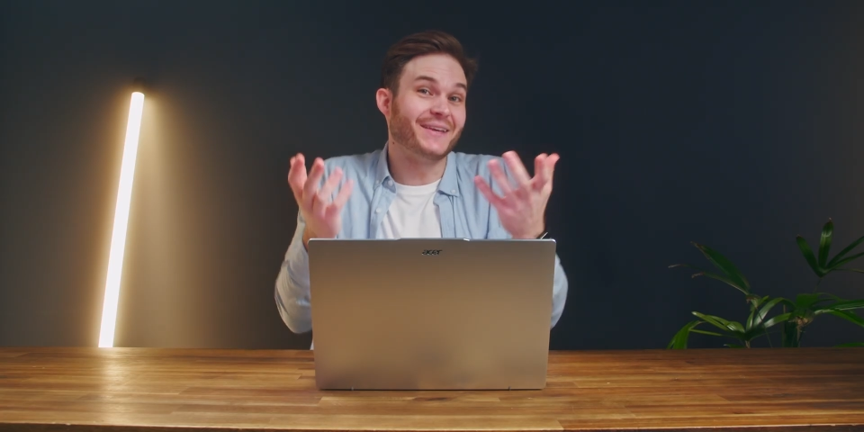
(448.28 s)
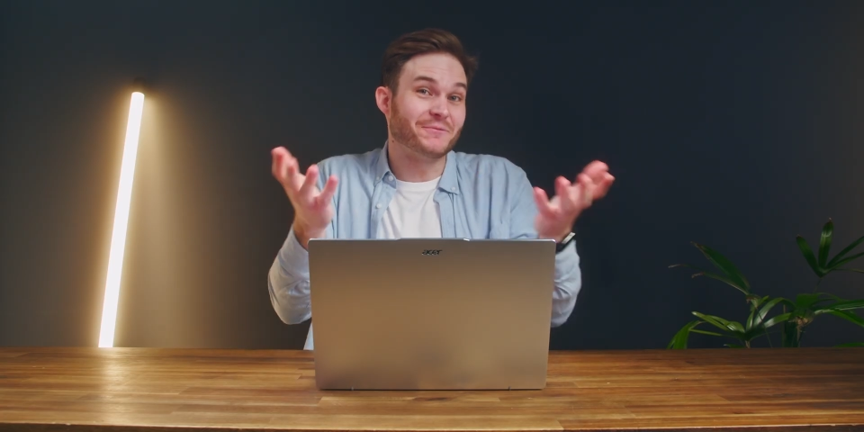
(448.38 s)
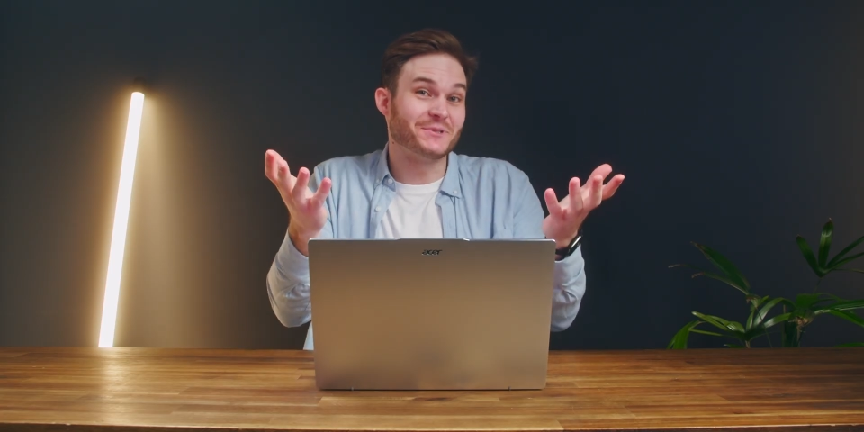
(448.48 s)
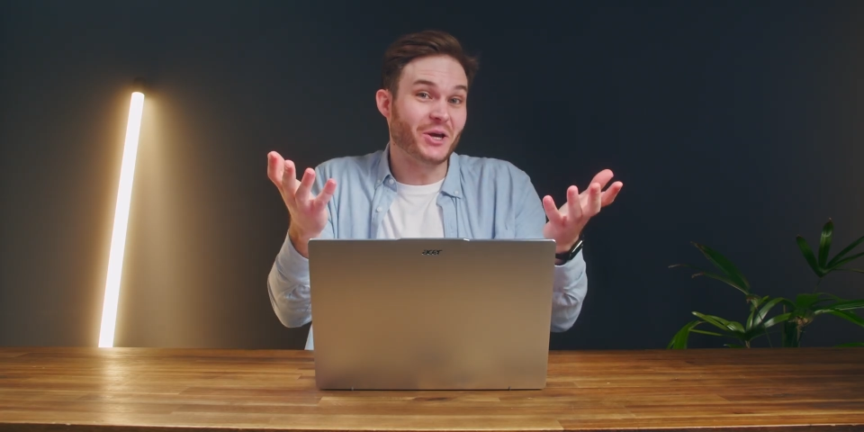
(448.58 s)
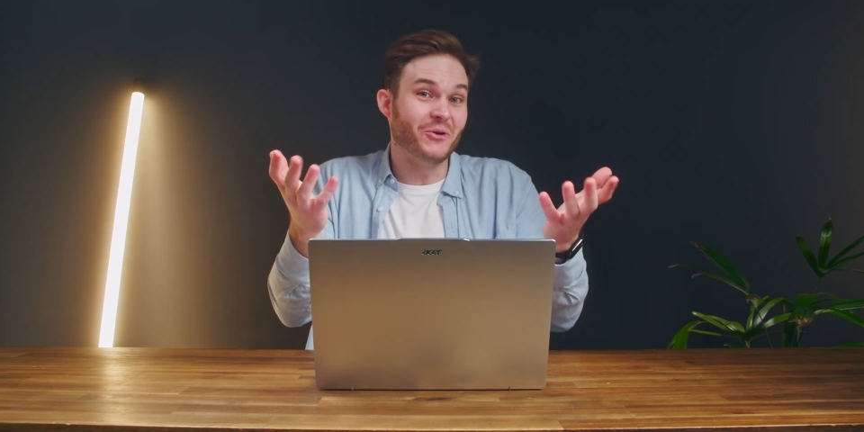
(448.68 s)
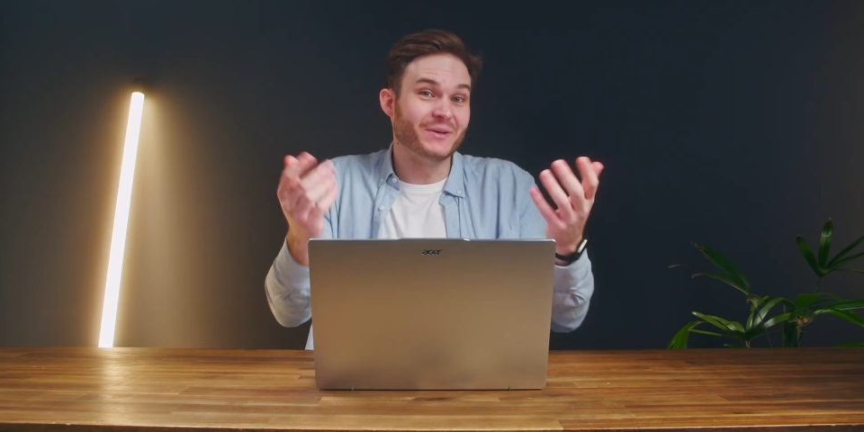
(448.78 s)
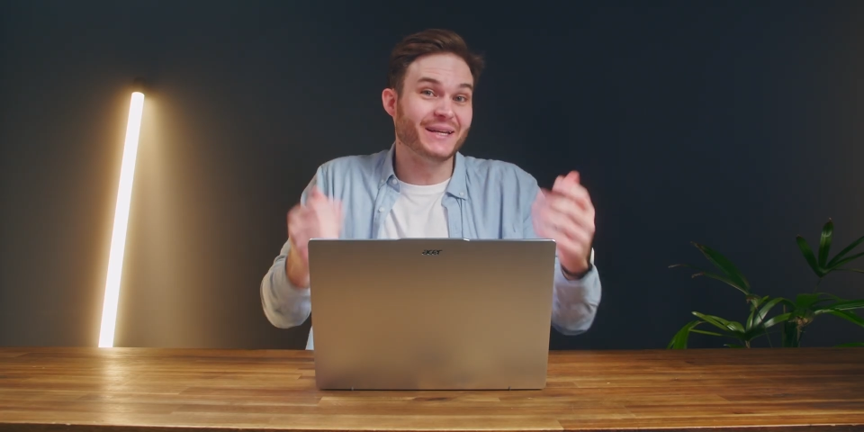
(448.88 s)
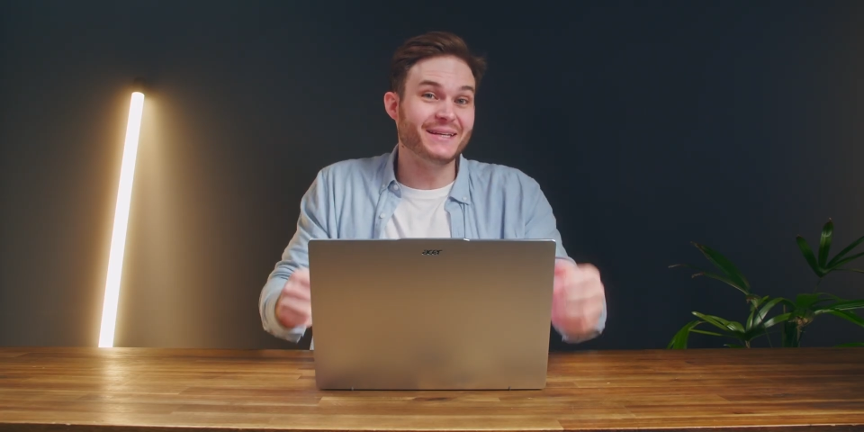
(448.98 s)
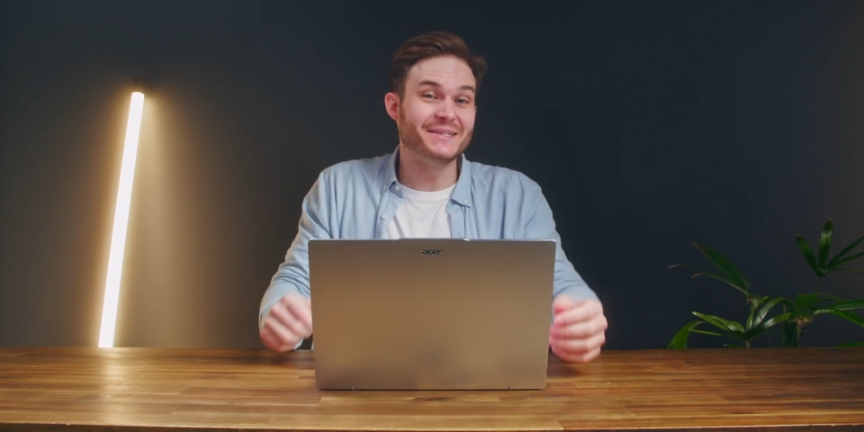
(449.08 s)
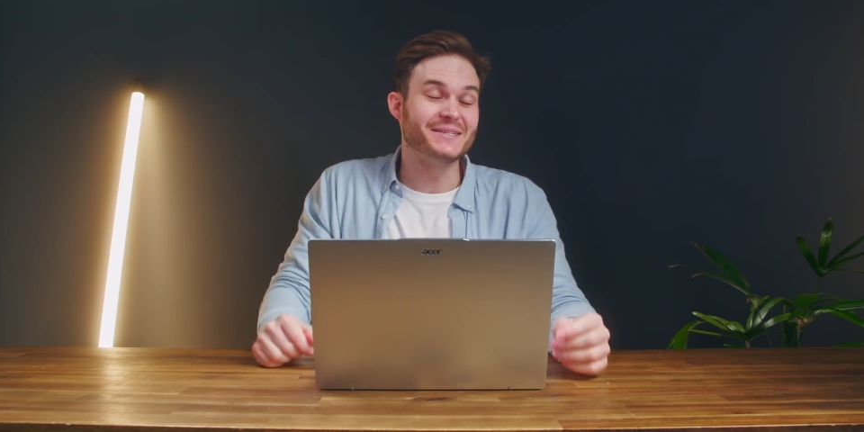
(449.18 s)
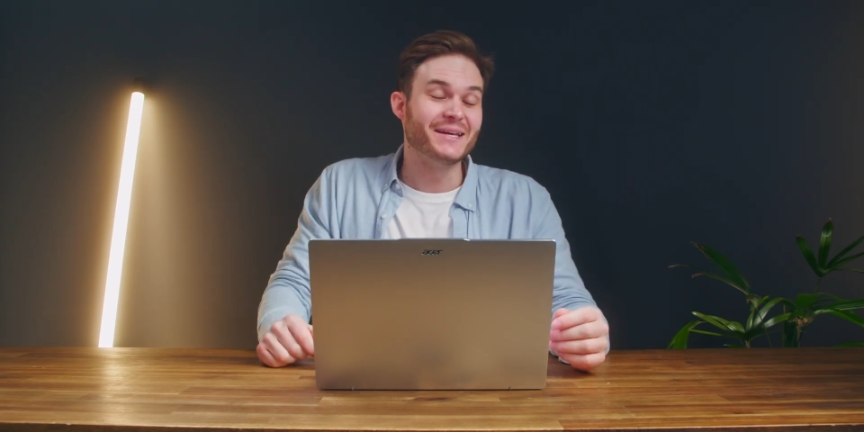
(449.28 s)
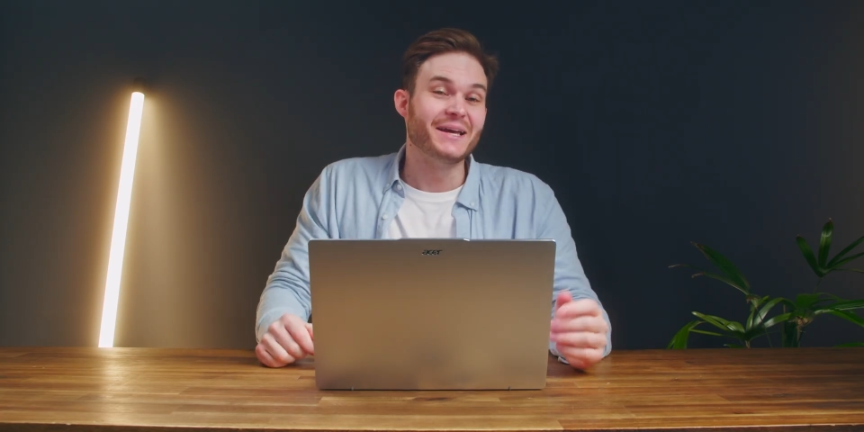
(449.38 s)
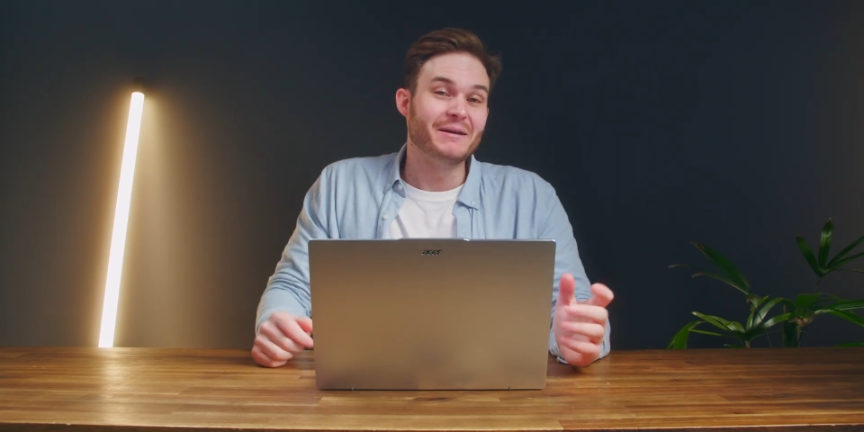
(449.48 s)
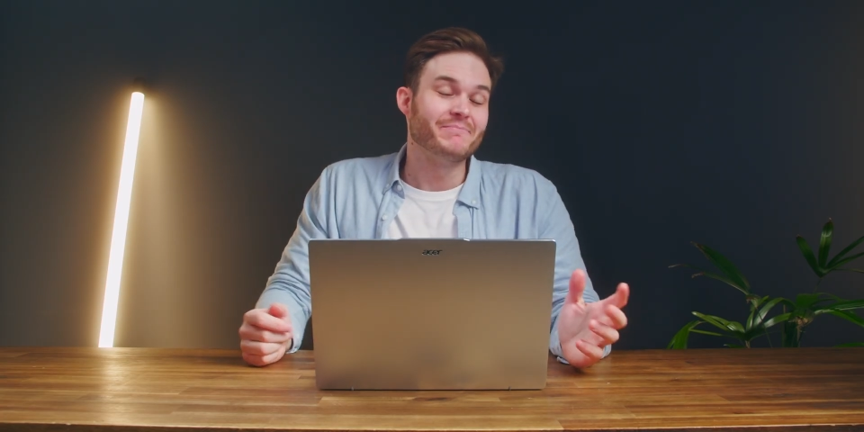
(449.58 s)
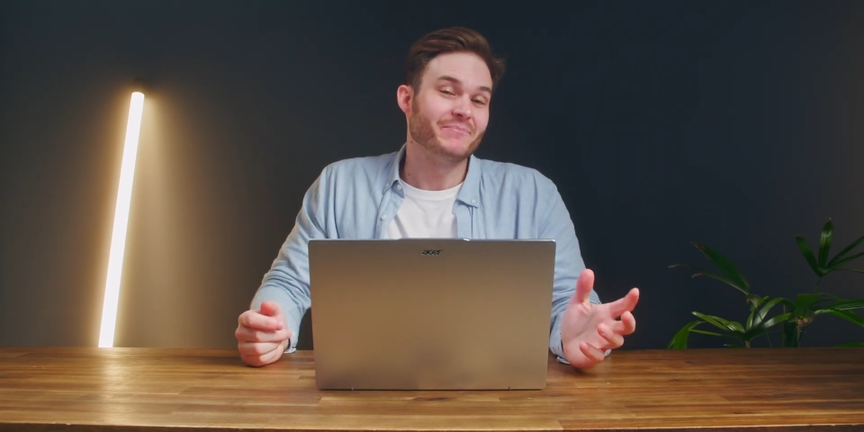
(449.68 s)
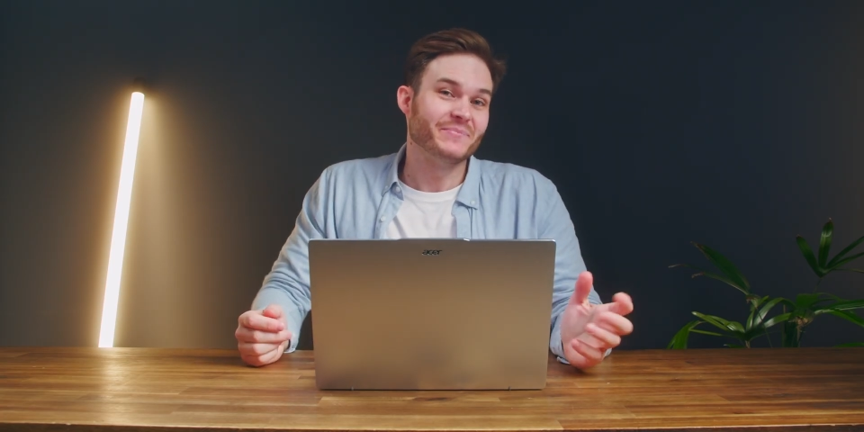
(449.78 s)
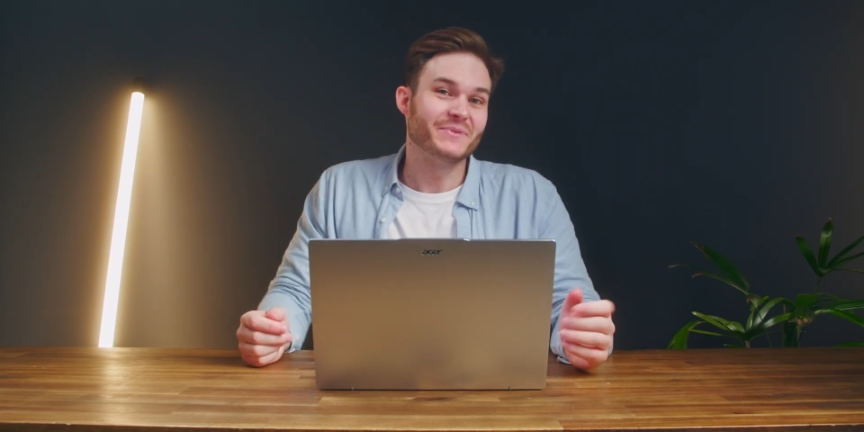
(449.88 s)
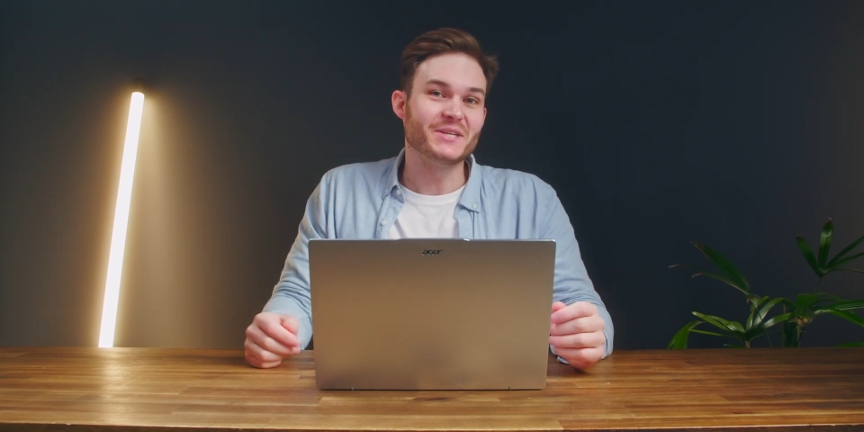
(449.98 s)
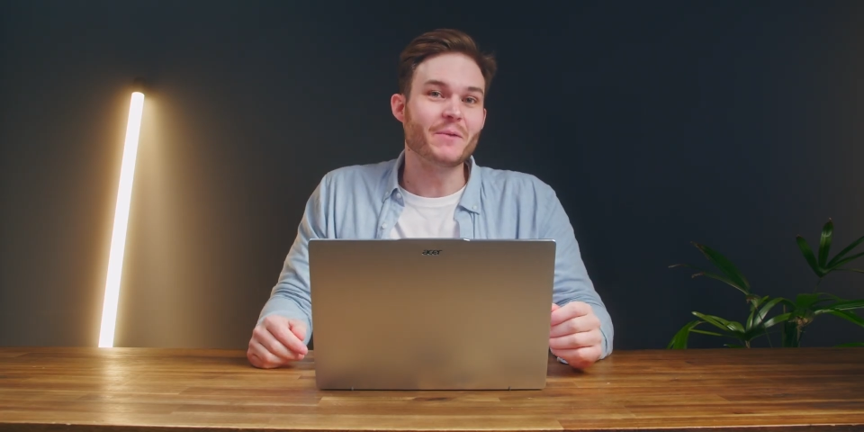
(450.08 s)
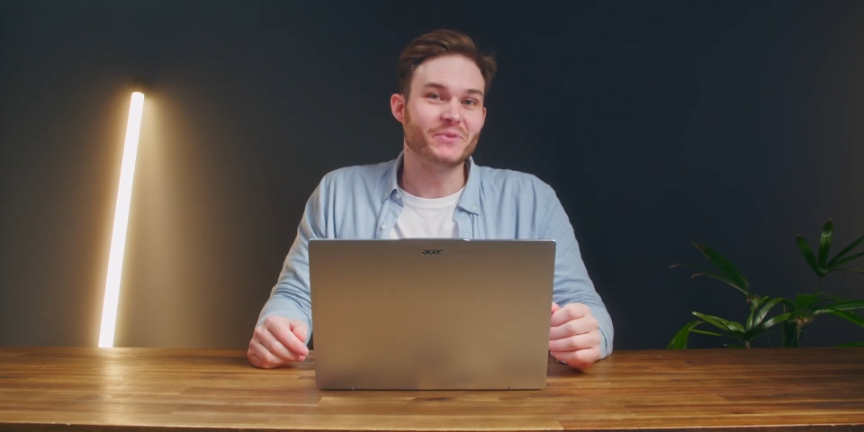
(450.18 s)
the end result is
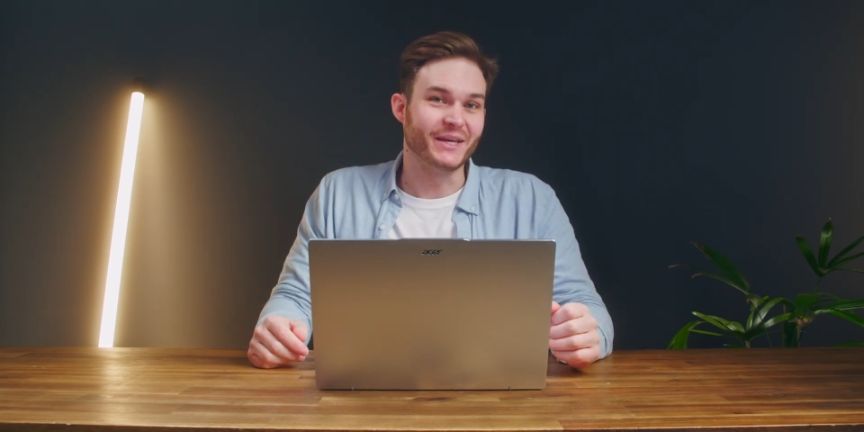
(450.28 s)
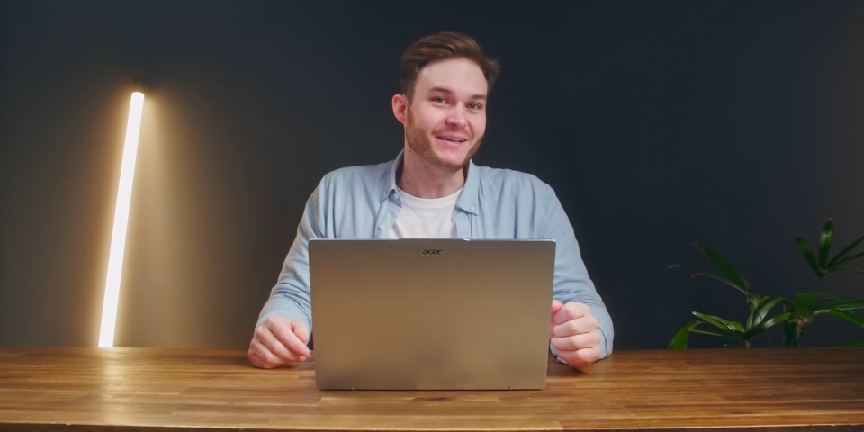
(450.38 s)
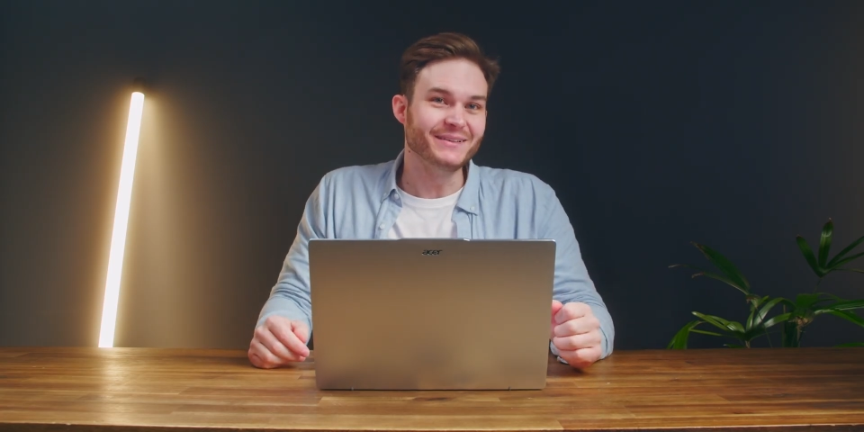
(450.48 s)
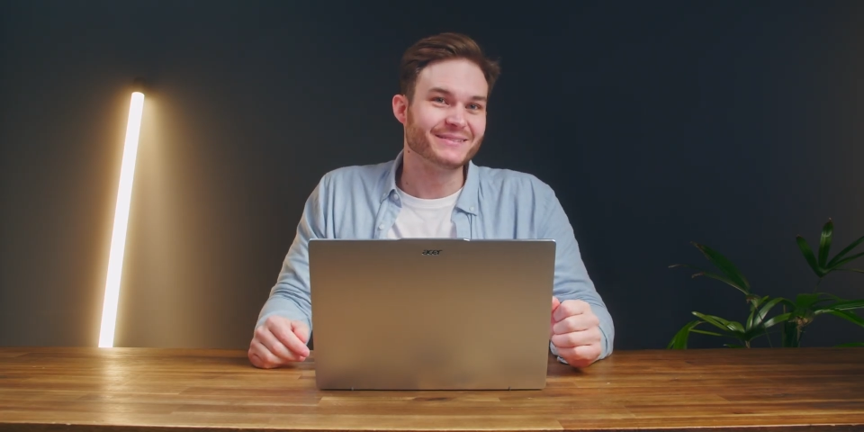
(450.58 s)
something.